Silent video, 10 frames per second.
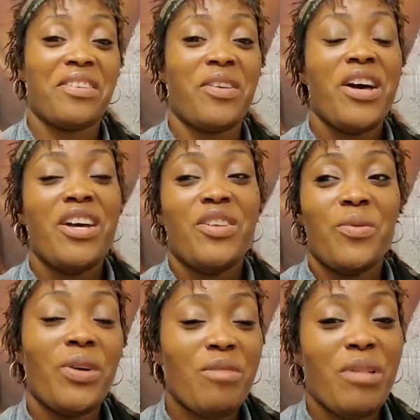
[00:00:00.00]
So
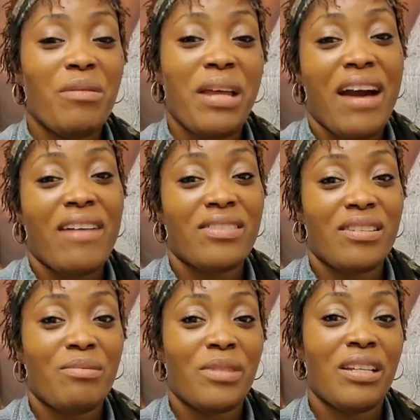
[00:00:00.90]
you want to be able to have
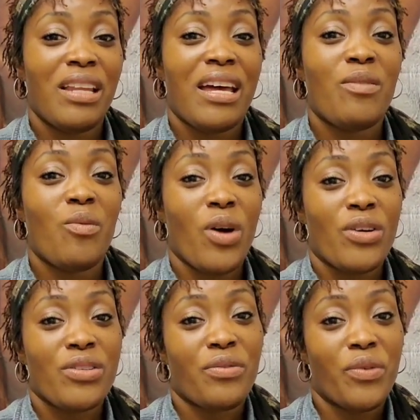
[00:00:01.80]
something that
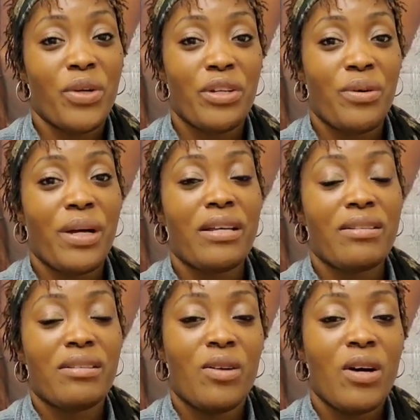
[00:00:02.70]
works for you.
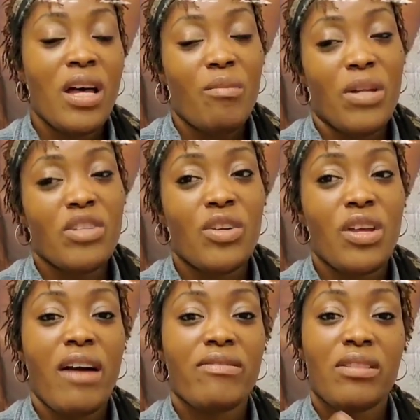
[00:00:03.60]
Okay, so make sure
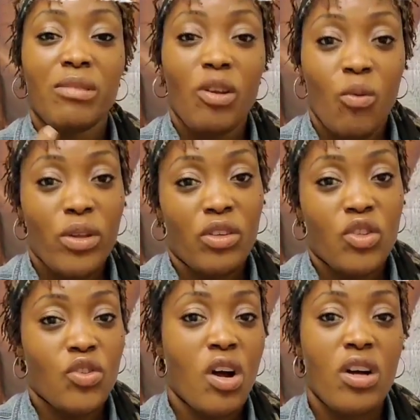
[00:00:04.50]
you have something with
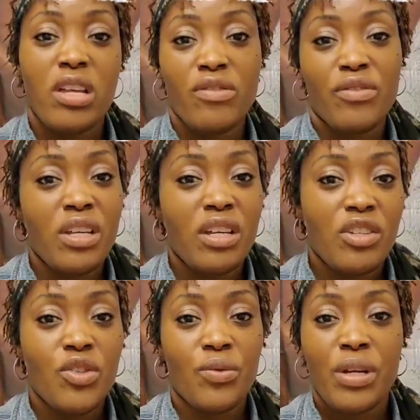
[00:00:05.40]
the straw, even if you get
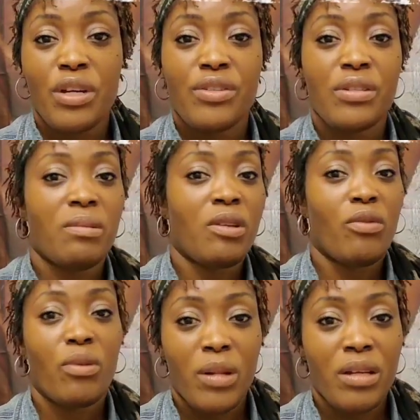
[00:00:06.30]
a drink or something
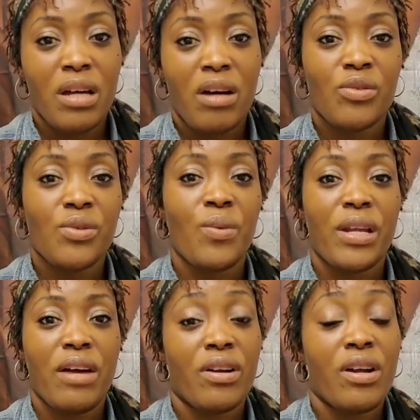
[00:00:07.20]
from McDonald's or
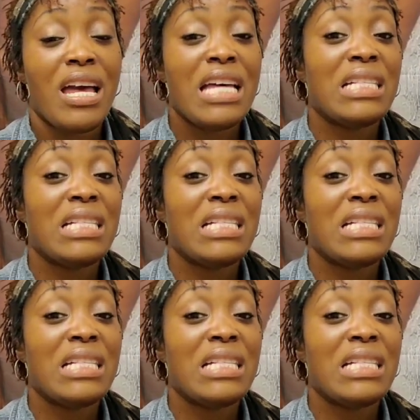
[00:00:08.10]
whatever.